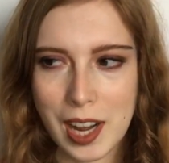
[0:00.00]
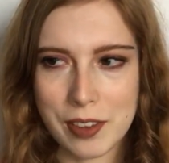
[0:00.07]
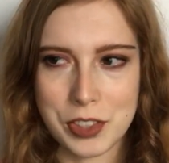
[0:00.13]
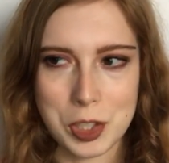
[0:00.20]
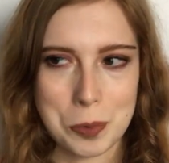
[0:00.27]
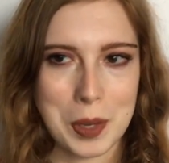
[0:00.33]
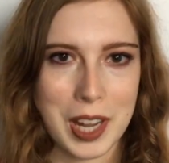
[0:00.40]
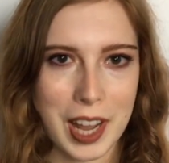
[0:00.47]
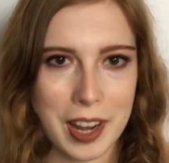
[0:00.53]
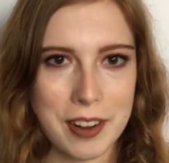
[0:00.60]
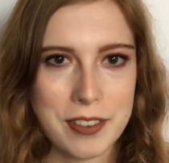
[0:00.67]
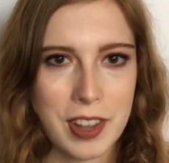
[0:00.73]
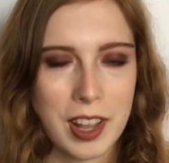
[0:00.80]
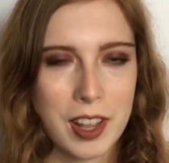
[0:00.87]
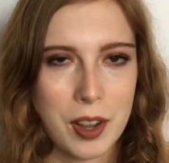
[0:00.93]
I've just been kind of,
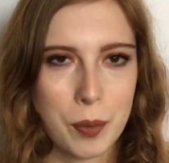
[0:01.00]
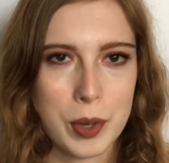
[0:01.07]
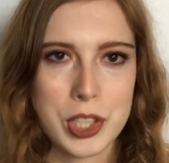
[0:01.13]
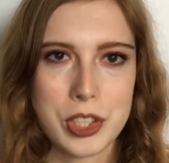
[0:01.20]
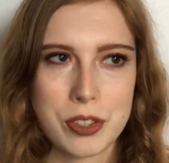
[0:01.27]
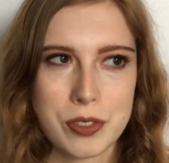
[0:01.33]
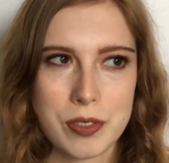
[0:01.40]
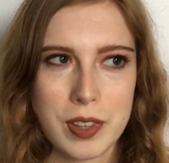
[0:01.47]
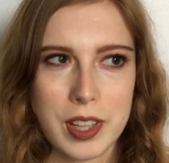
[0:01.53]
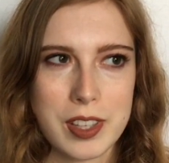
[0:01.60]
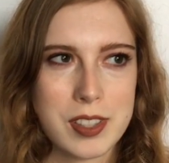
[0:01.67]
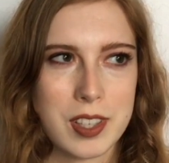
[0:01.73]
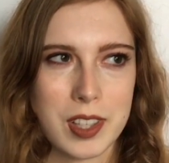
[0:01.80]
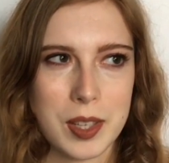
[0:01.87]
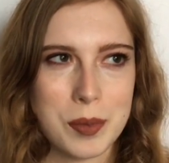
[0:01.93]
which
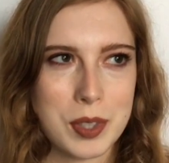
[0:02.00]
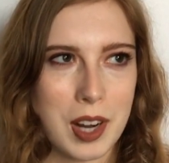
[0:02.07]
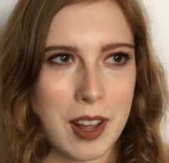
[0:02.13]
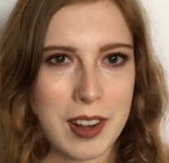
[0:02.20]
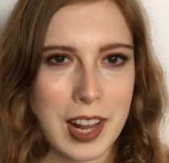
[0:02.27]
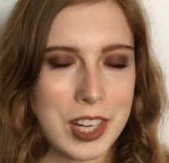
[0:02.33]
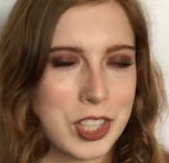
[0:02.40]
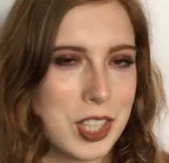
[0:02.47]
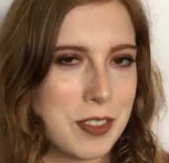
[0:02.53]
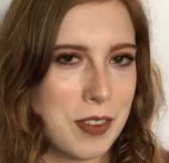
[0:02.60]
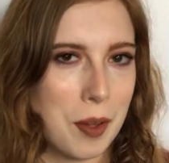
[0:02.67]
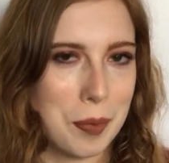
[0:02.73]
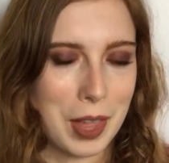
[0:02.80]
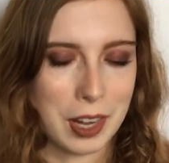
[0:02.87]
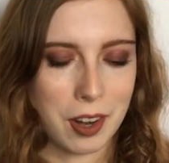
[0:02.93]
realistically was not actually
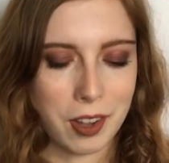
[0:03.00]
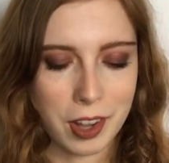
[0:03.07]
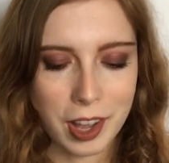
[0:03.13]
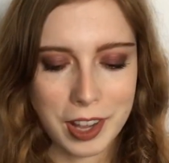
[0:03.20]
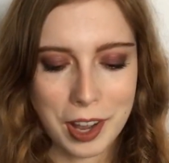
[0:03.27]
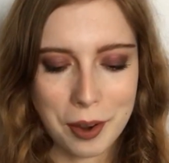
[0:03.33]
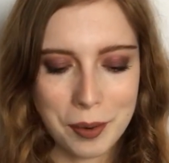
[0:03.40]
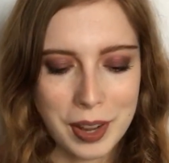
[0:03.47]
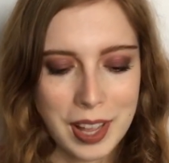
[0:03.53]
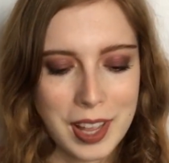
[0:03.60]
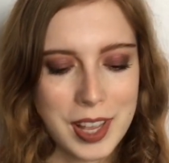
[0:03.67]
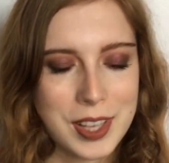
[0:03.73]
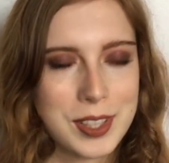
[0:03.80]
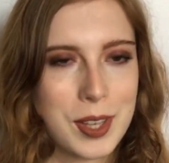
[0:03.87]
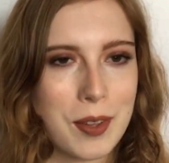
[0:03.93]
filmed that long ago,
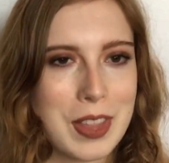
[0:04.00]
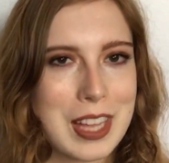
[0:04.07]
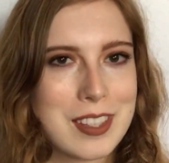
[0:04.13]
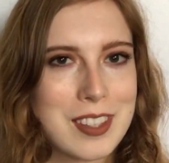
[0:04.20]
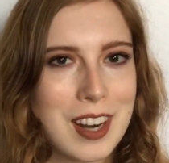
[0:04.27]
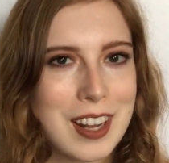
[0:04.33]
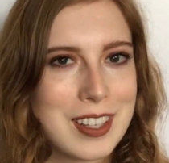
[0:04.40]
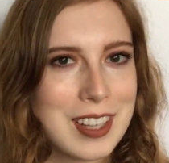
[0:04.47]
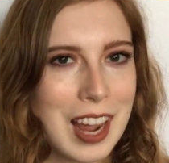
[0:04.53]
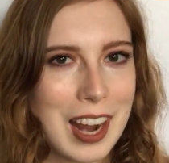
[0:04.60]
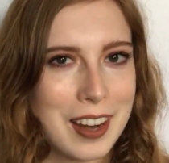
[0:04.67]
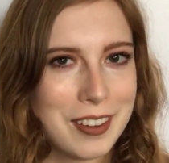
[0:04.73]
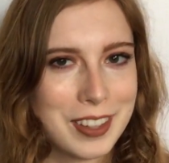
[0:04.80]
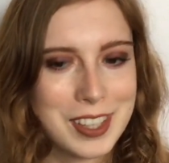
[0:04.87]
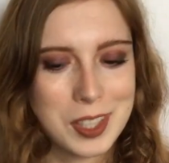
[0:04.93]
so that's not
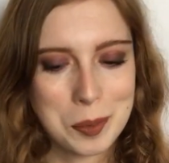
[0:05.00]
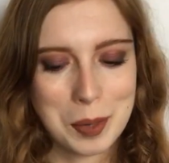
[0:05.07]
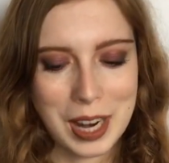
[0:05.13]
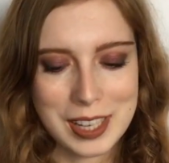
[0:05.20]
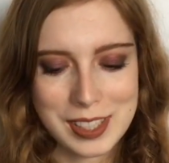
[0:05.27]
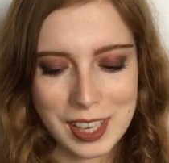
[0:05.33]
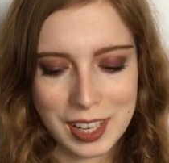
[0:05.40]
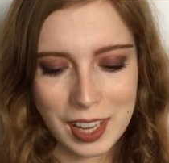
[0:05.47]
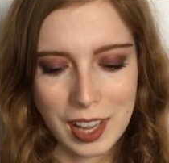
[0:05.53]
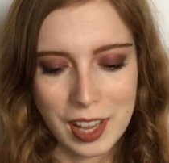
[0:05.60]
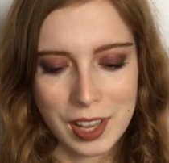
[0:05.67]
entirely surprising.